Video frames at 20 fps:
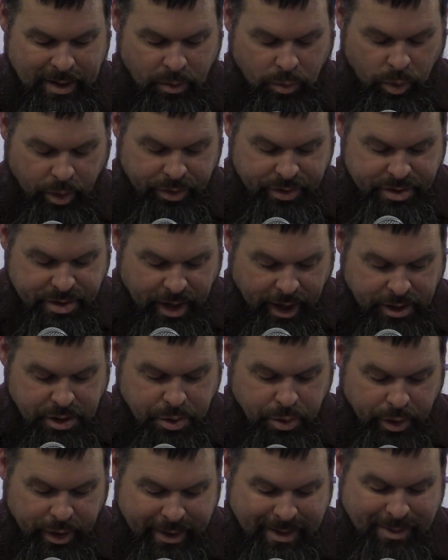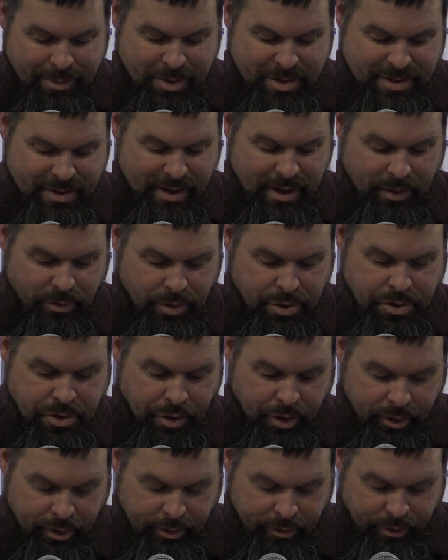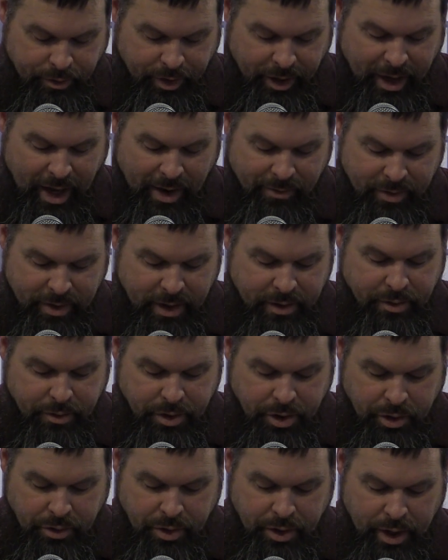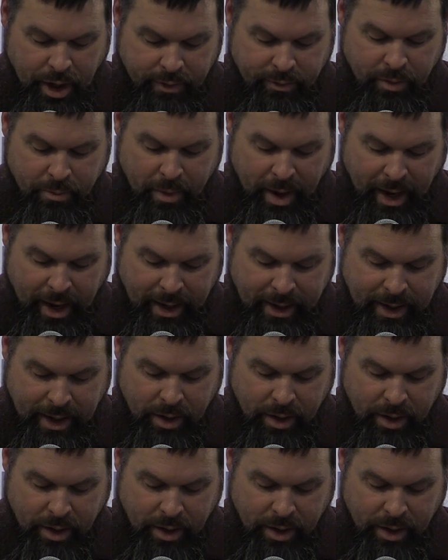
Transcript: with sexual intimacy reserved for the covenantal union of a man